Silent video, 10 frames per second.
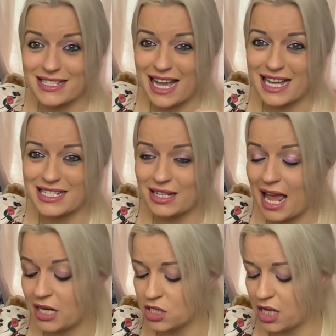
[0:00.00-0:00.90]
sad
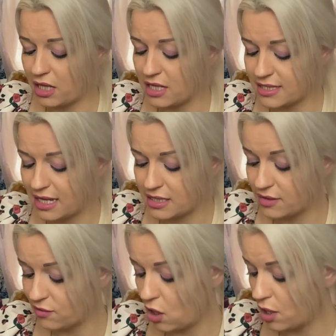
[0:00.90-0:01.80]
energy, this
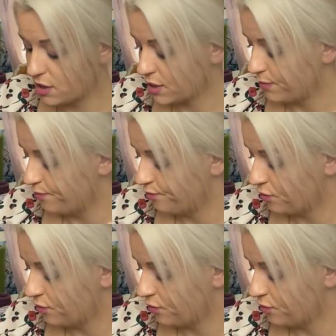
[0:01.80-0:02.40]
sense of loss.